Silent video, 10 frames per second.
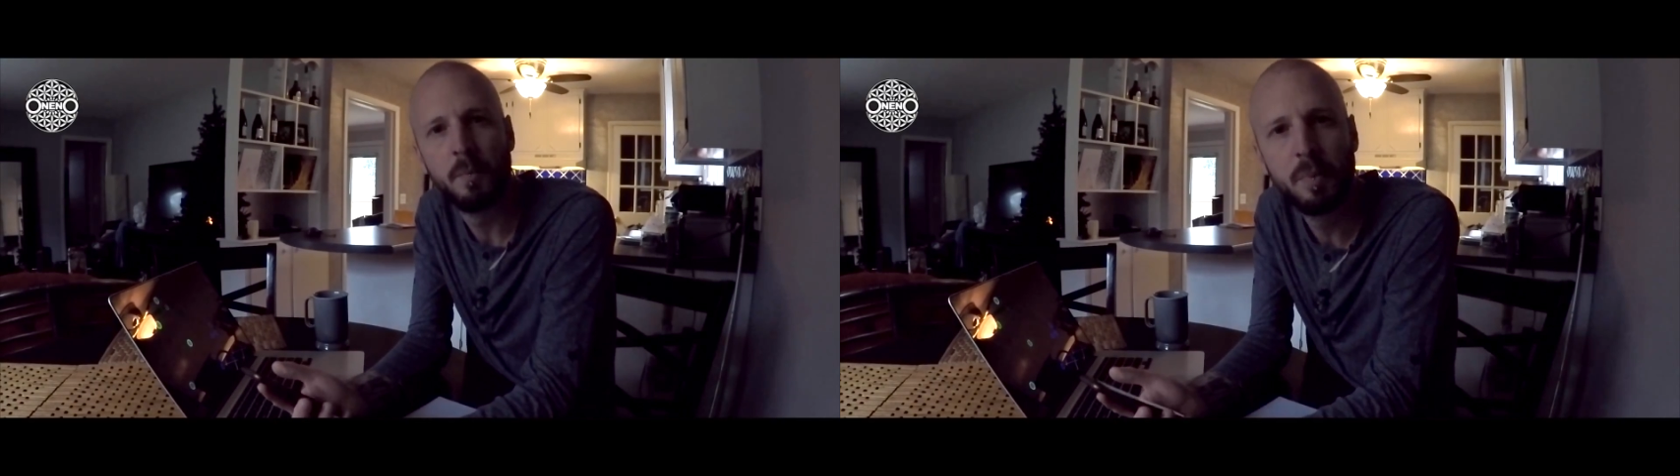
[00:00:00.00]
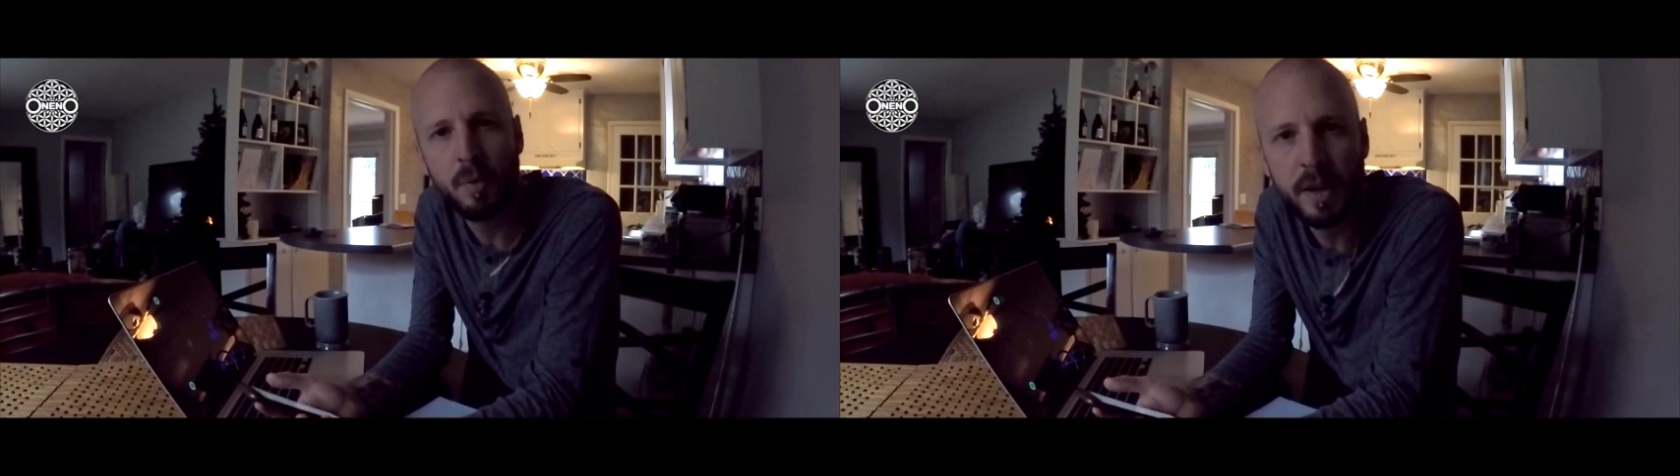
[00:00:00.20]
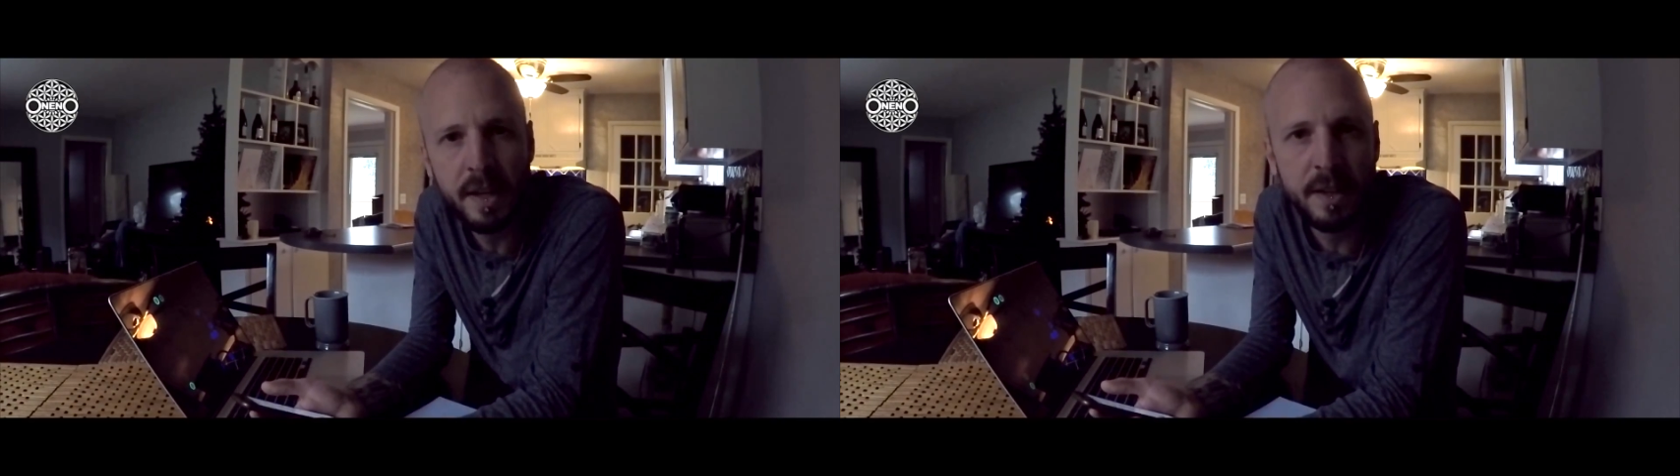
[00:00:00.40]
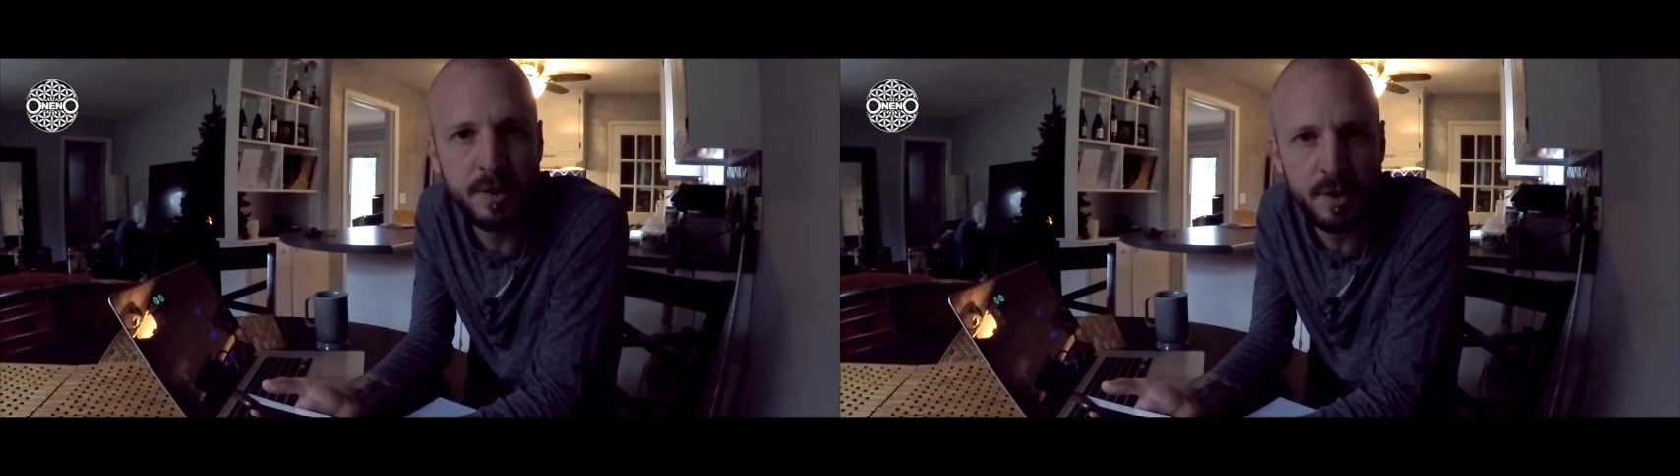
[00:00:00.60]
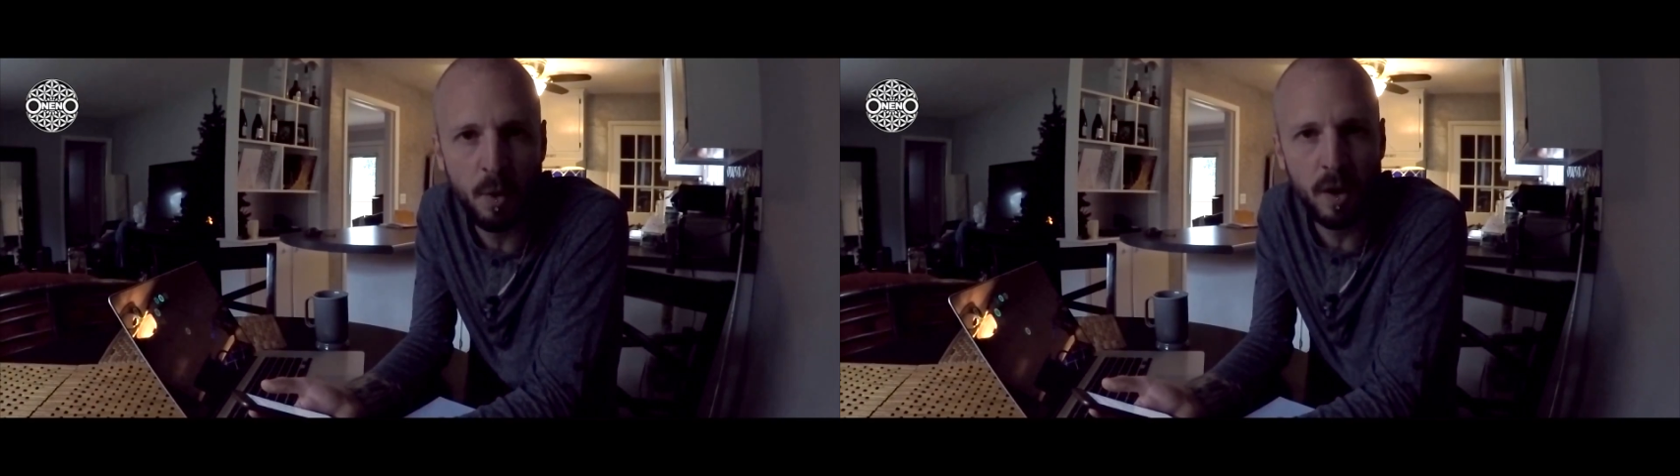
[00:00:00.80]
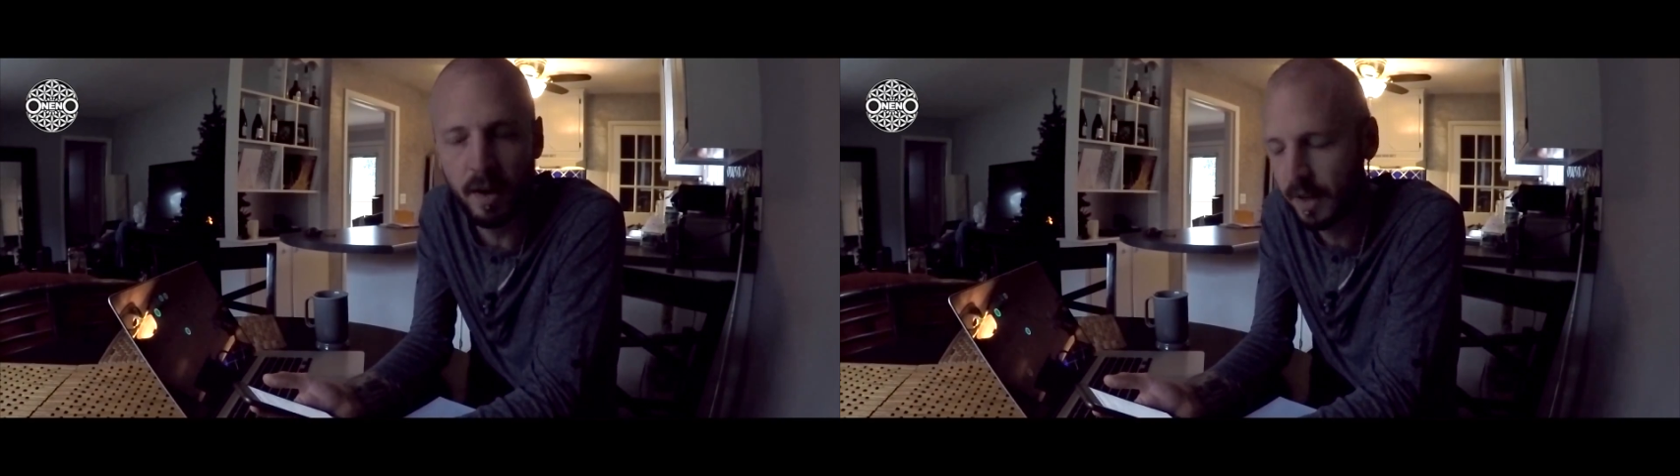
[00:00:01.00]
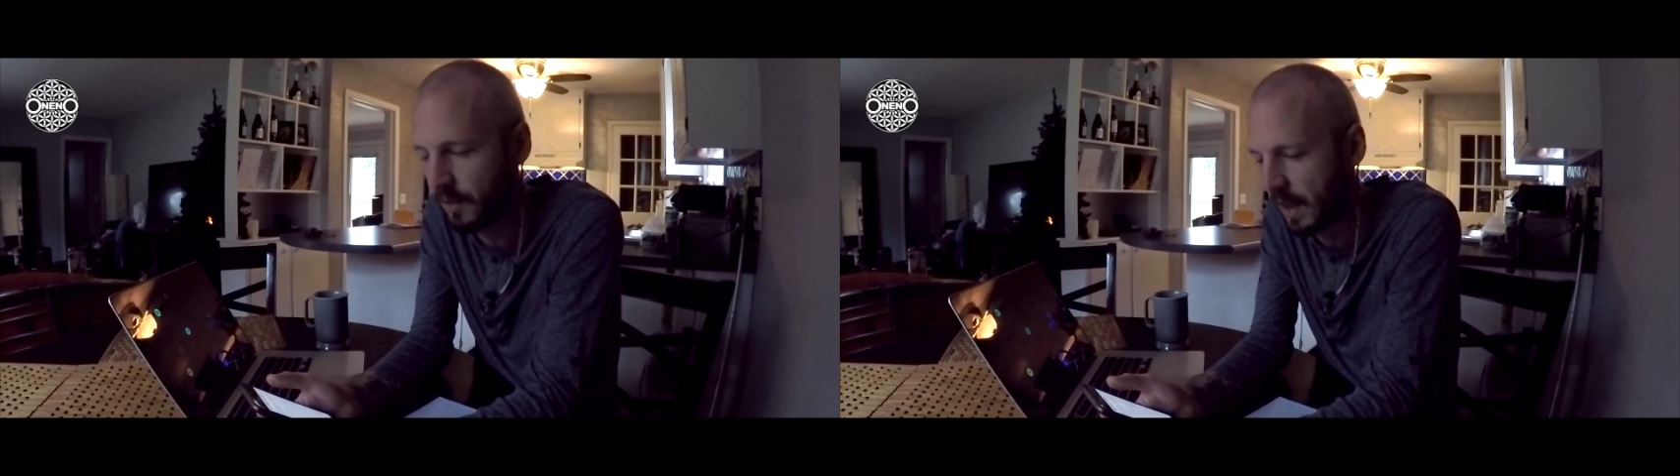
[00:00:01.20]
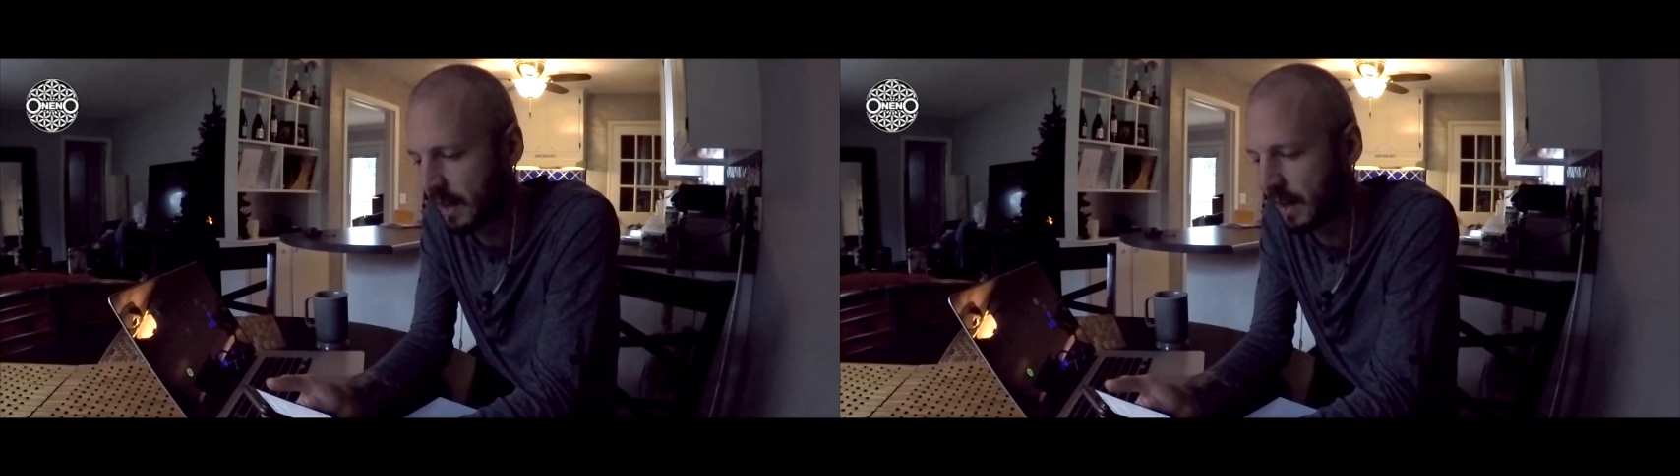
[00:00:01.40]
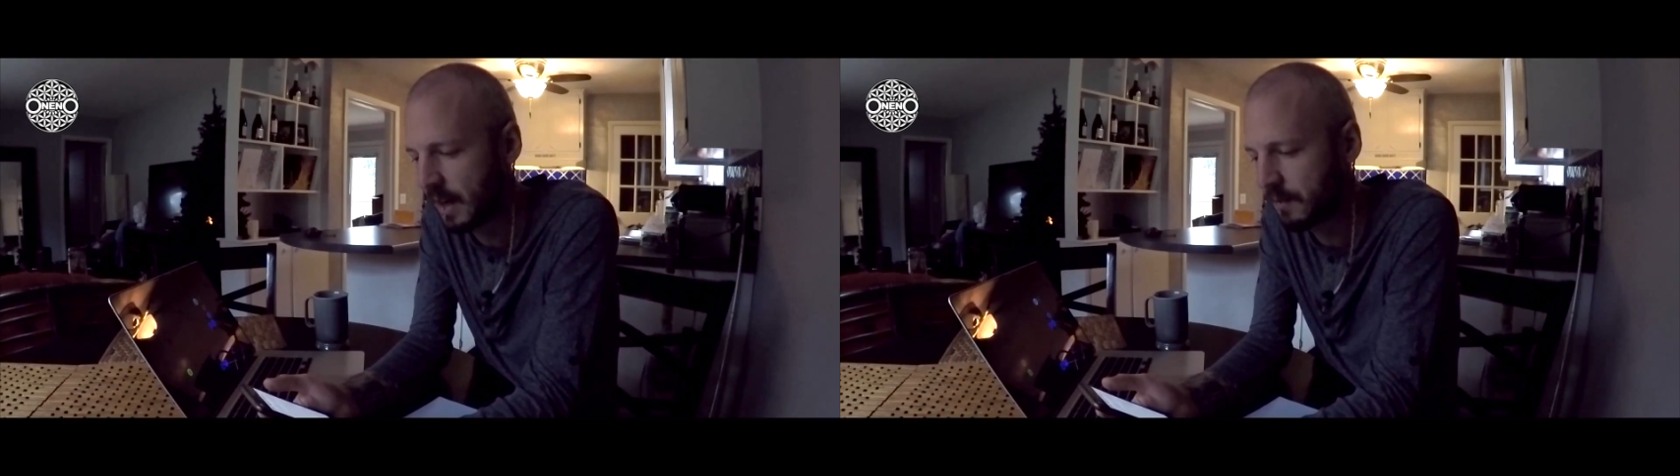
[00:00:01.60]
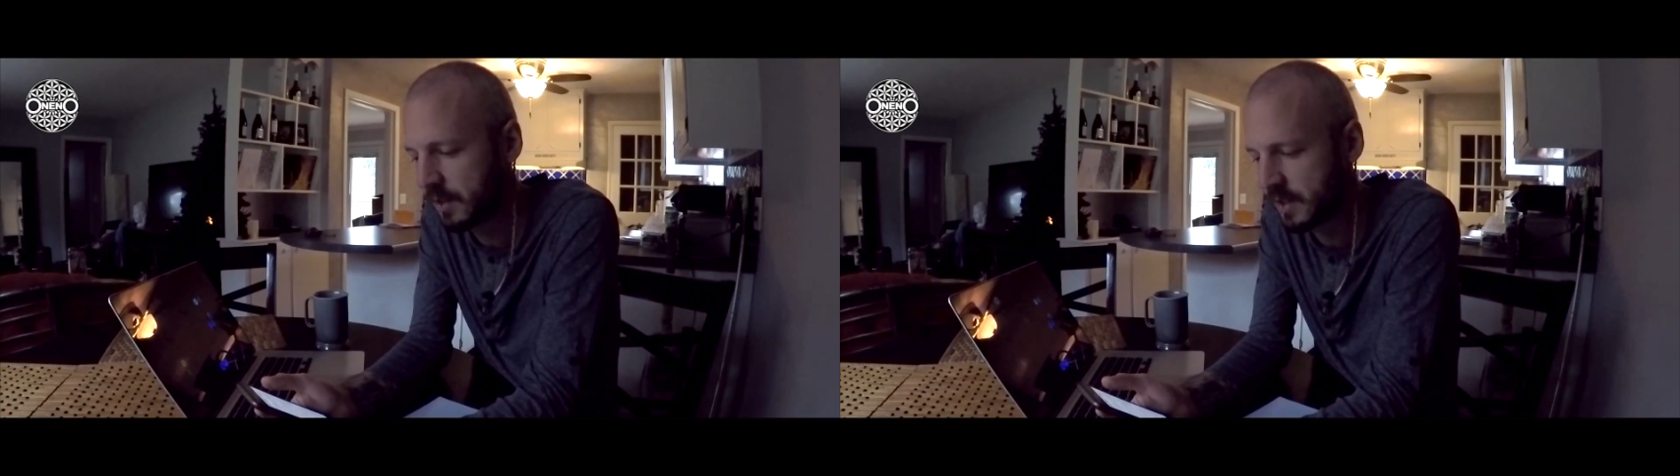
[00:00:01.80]
prehistoric in that
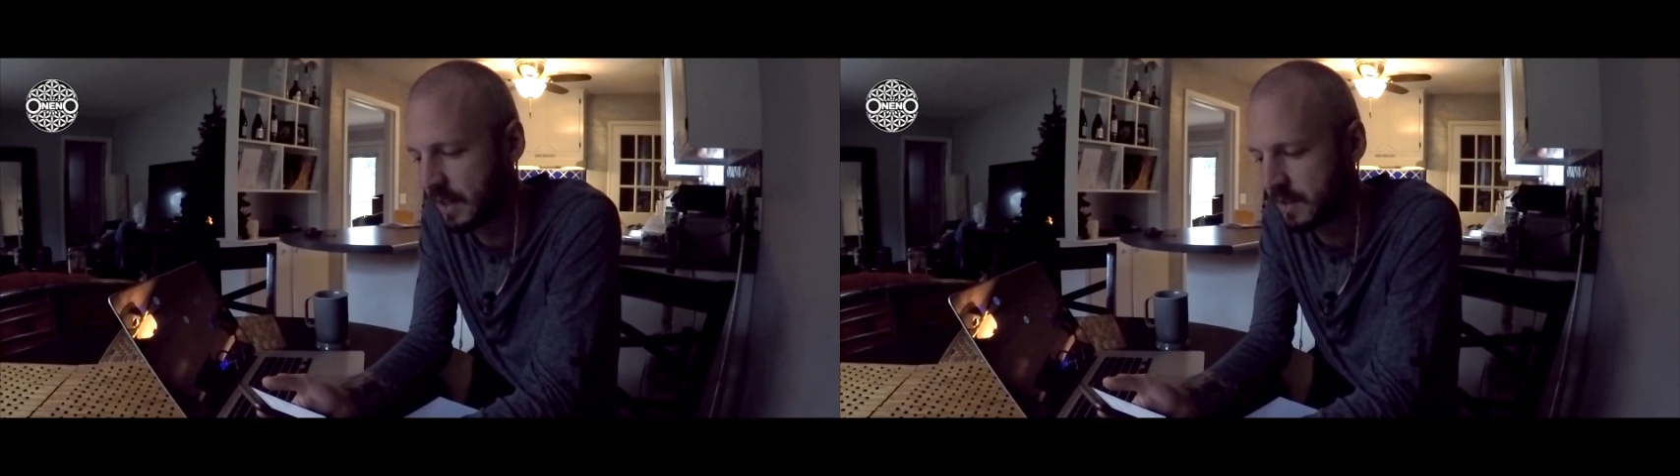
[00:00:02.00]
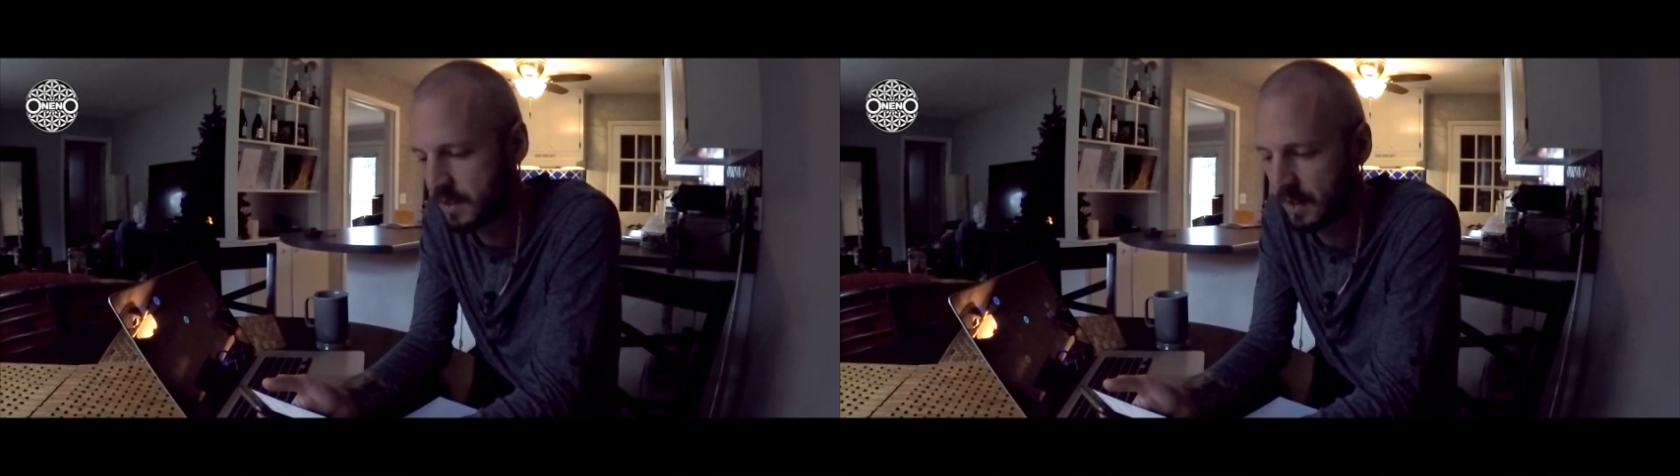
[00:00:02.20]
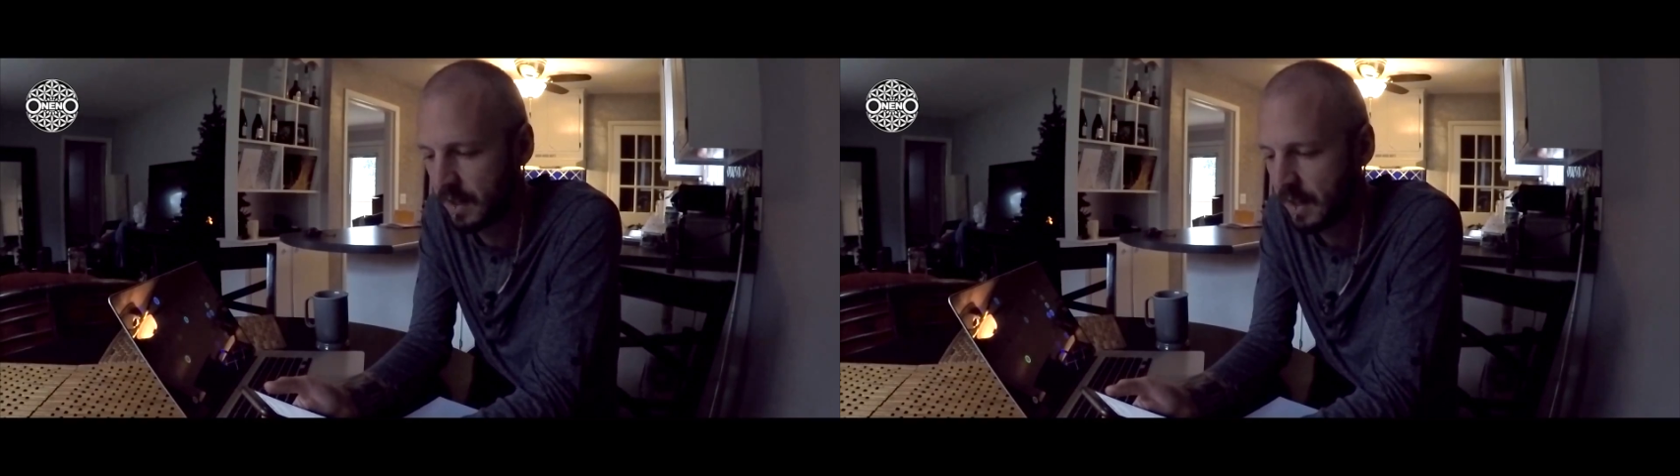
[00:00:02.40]
kind of a sense.